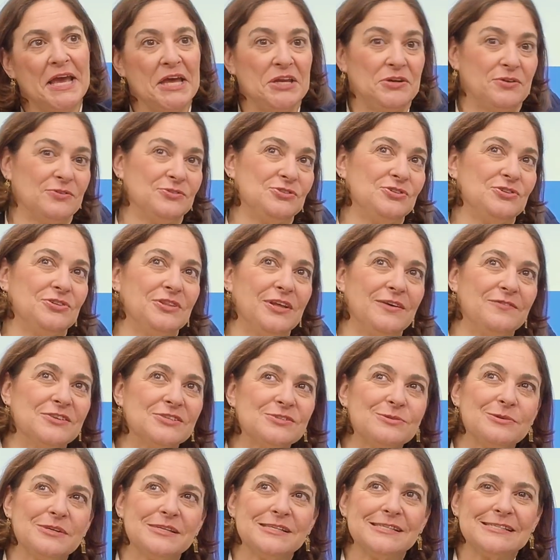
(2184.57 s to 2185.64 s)
And don't you love
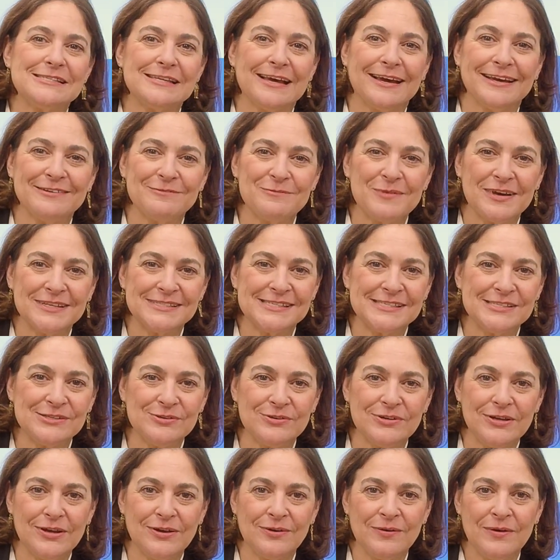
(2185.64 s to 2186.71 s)
this redesign of my
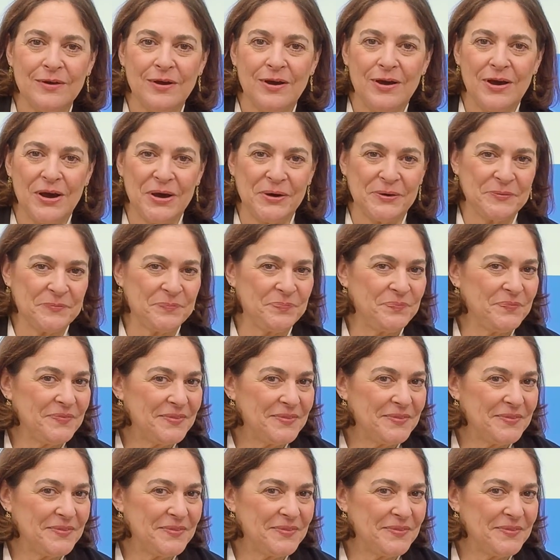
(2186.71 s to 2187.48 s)
studio? Oh,